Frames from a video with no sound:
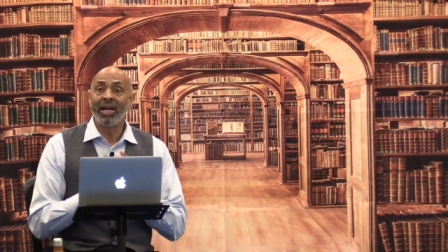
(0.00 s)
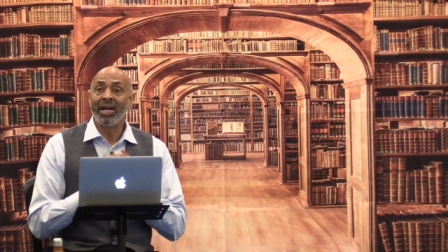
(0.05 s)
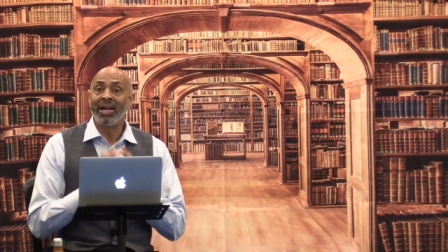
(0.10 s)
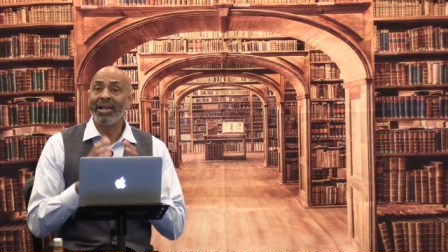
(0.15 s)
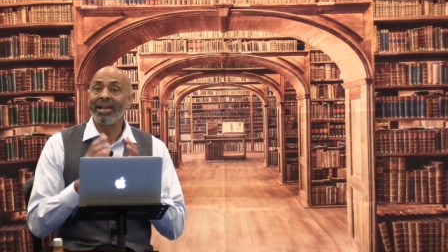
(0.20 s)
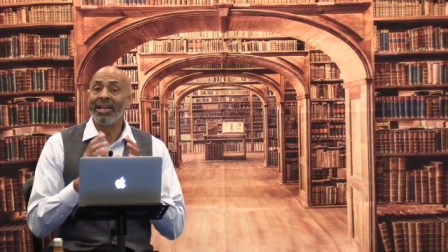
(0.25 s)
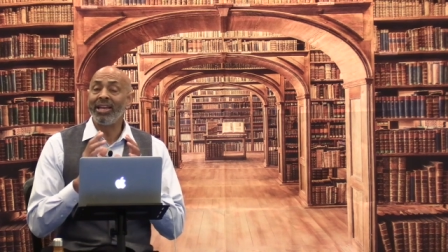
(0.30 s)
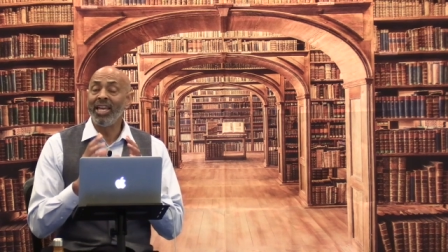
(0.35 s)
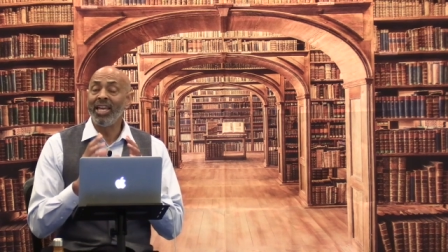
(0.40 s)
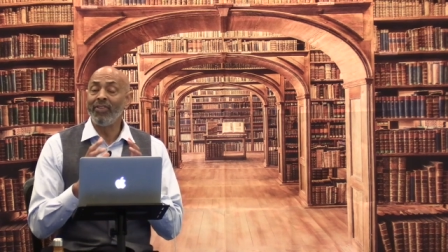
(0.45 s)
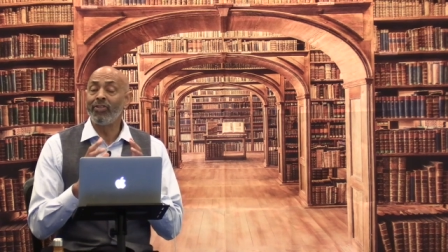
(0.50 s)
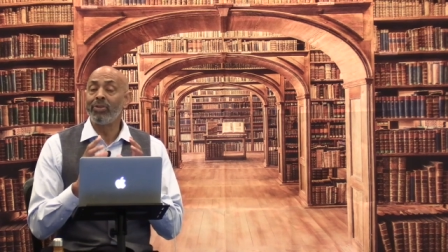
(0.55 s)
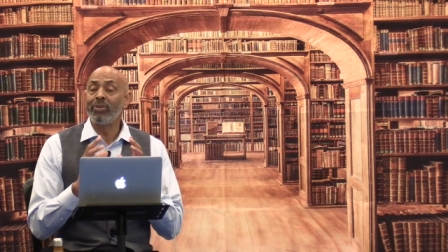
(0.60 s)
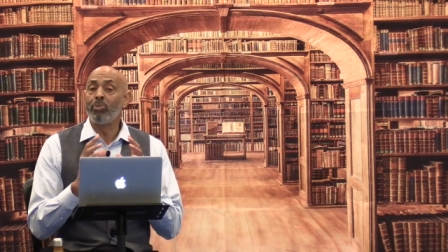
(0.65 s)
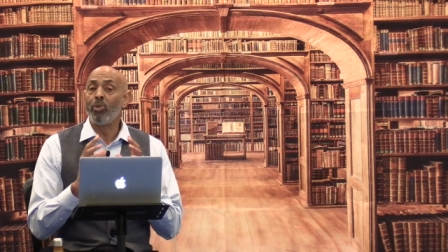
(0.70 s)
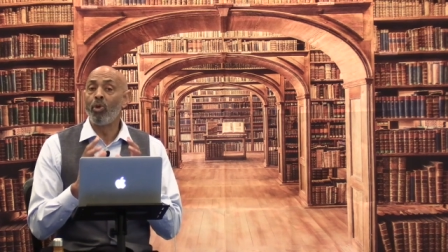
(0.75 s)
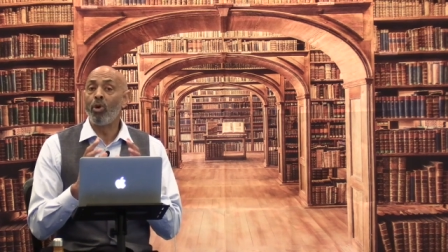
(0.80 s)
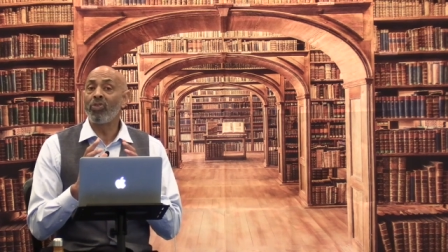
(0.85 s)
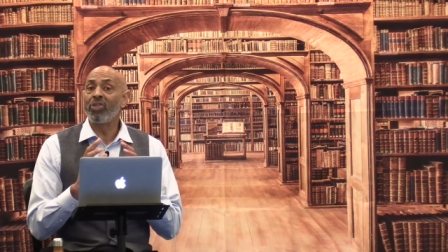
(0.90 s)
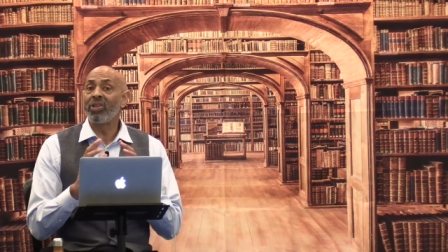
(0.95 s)
even
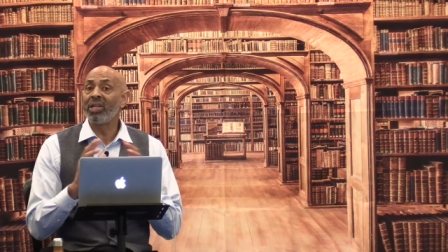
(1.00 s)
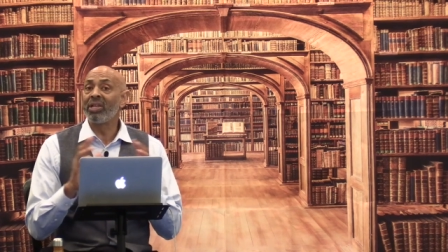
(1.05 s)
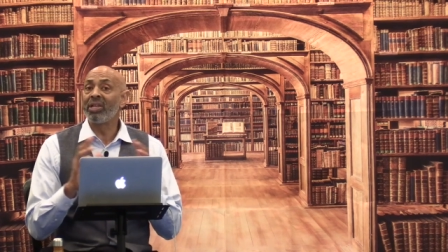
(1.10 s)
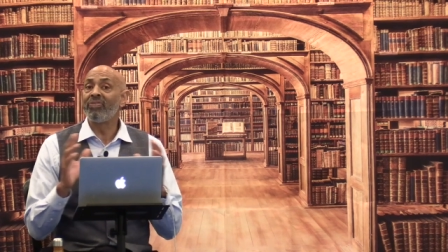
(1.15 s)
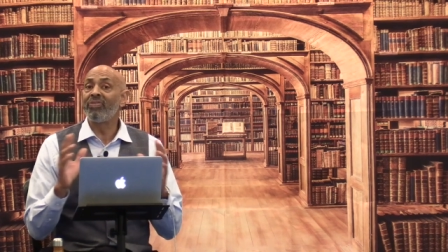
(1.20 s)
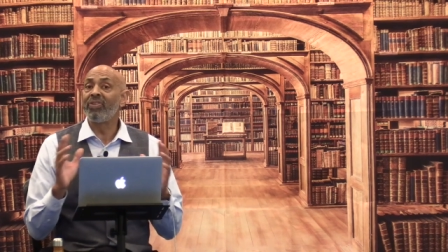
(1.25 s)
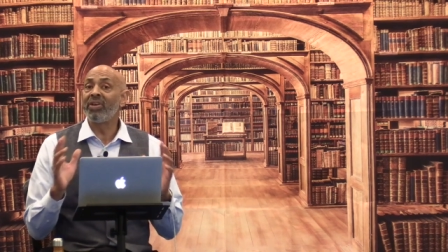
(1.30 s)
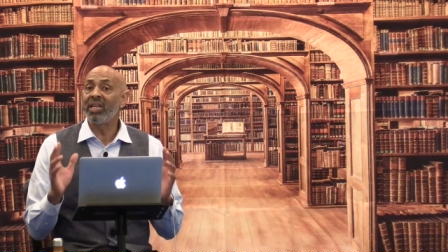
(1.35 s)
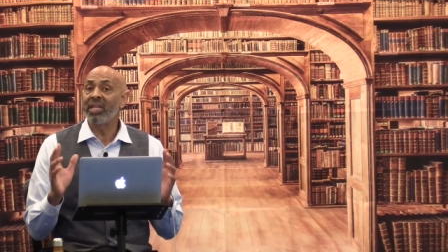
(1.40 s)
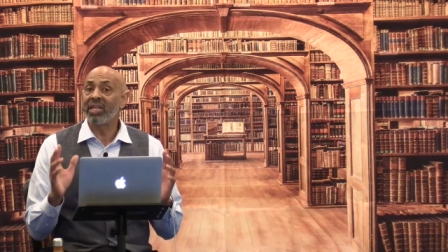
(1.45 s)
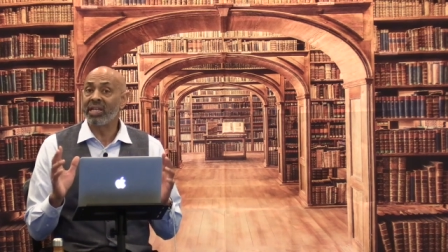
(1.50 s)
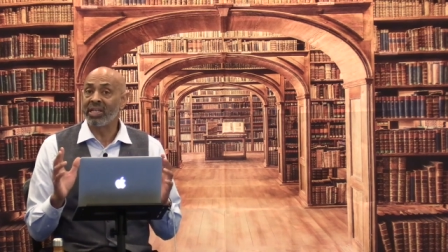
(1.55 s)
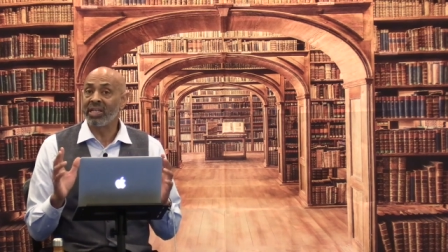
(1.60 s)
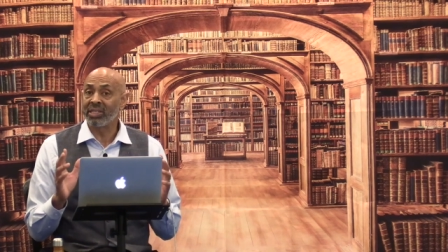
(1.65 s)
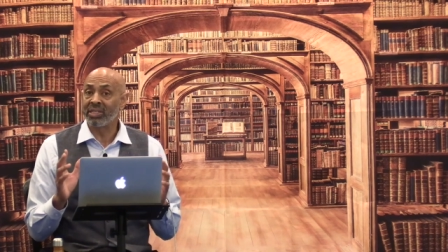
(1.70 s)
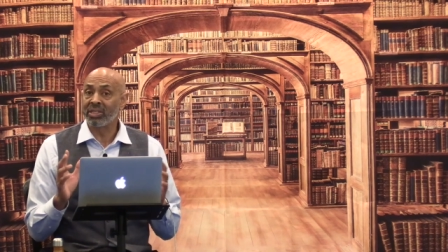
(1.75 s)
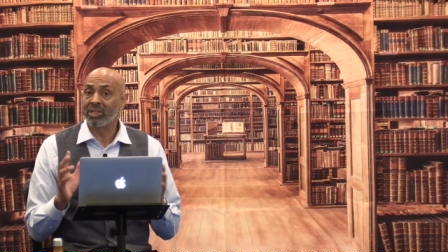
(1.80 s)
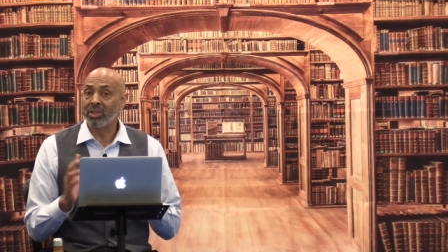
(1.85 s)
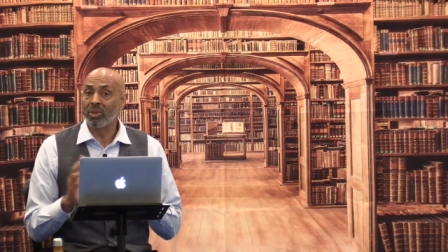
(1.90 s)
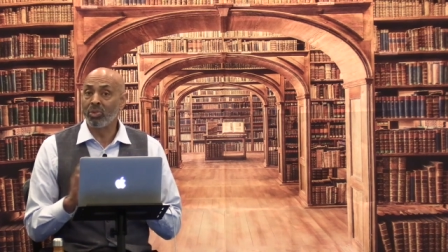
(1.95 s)
more than Leviticus,
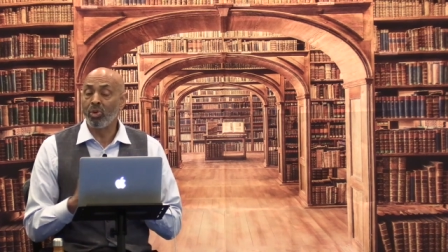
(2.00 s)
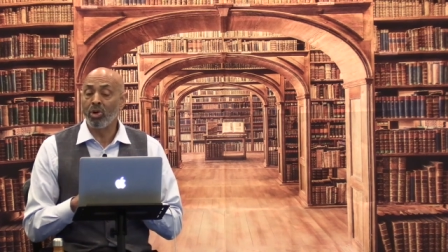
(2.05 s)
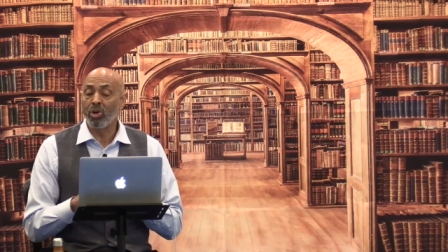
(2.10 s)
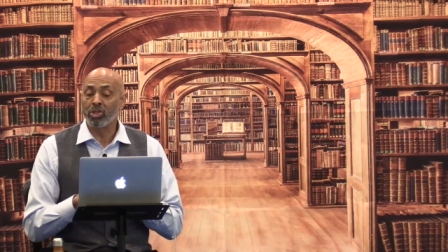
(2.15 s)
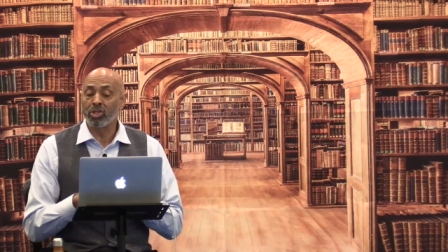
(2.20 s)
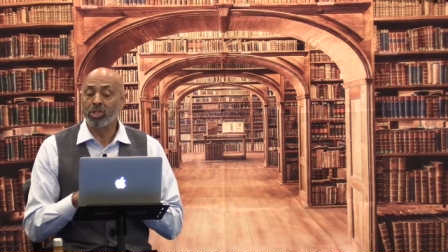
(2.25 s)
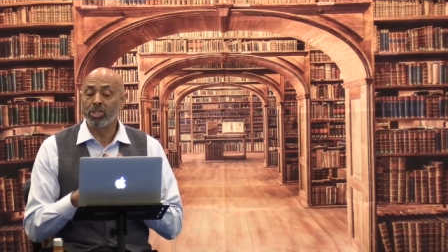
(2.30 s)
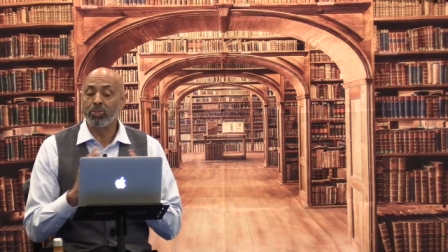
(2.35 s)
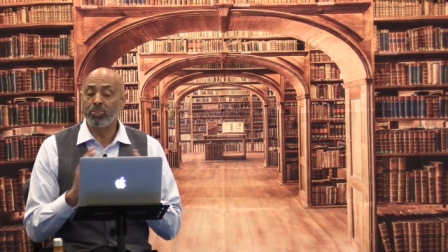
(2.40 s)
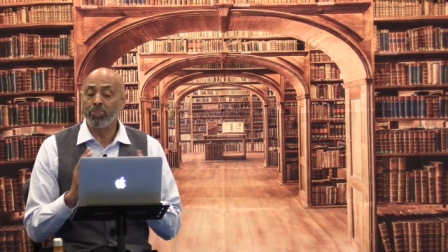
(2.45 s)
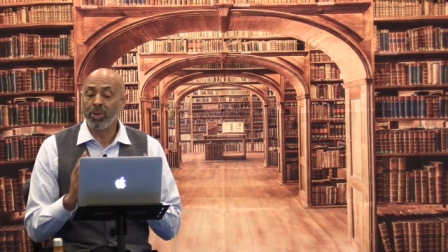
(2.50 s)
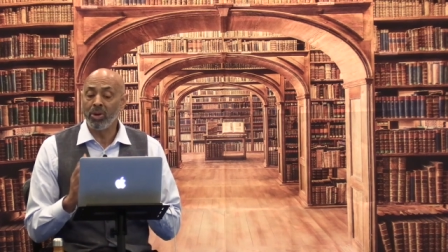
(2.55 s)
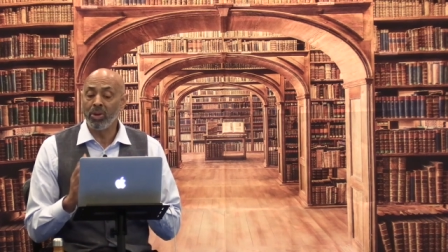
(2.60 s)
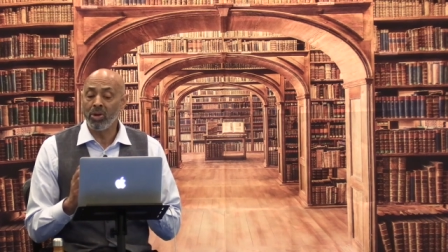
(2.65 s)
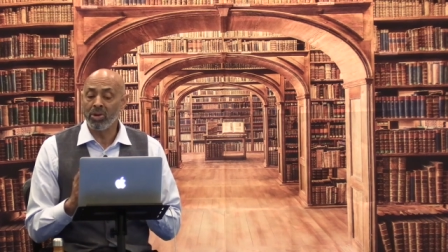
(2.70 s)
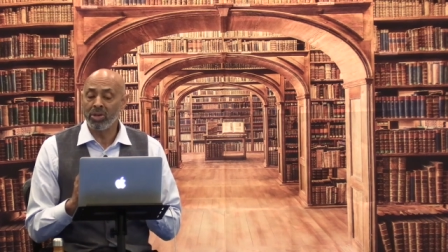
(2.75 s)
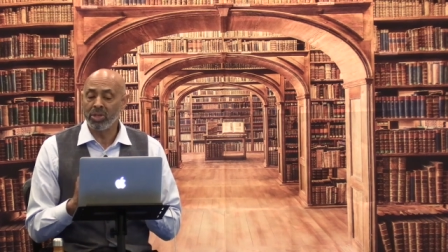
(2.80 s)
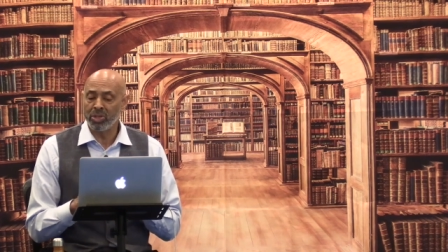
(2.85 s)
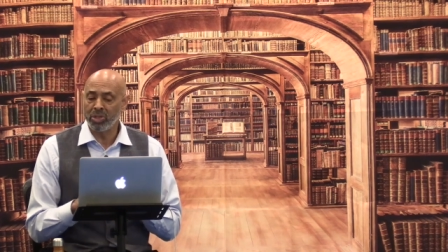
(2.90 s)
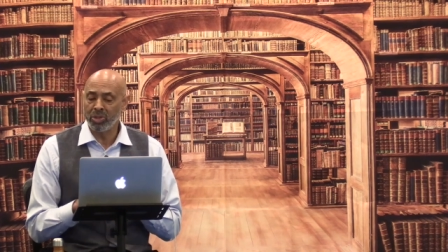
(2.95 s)
the word spirit
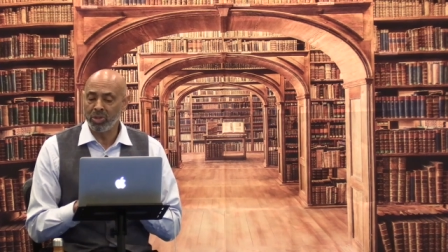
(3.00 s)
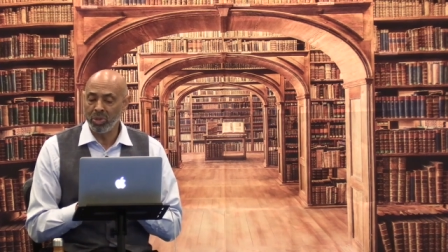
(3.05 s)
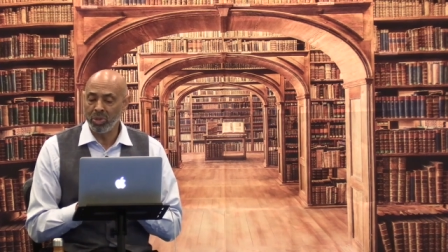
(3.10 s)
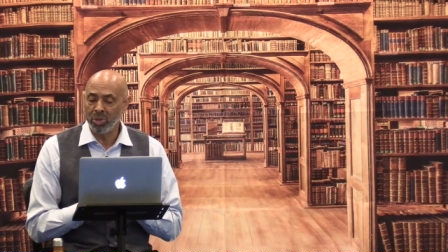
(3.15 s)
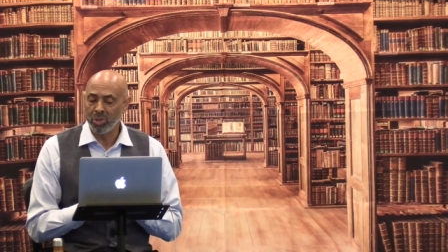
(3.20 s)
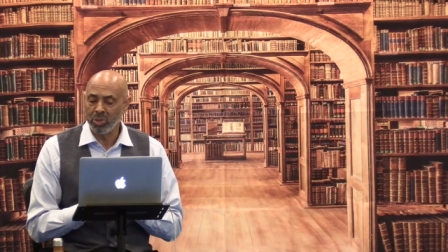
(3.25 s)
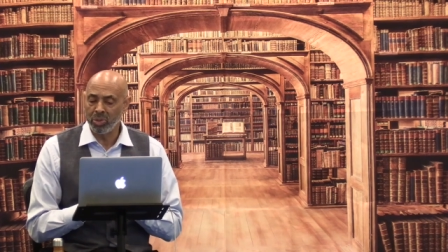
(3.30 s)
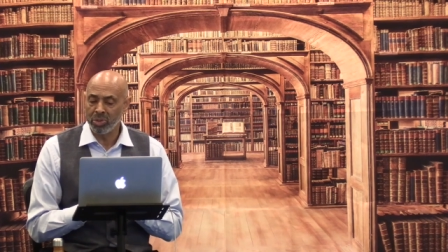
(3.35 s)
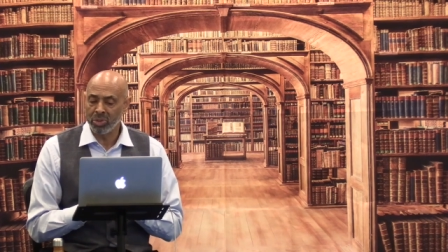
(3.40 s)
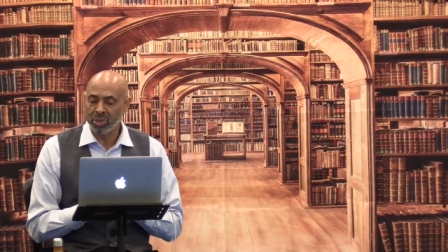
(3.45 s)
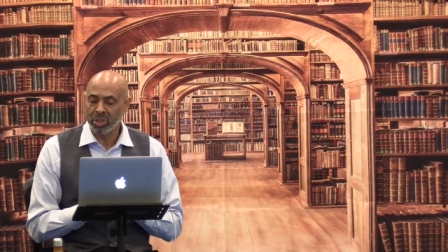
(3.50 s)
is used.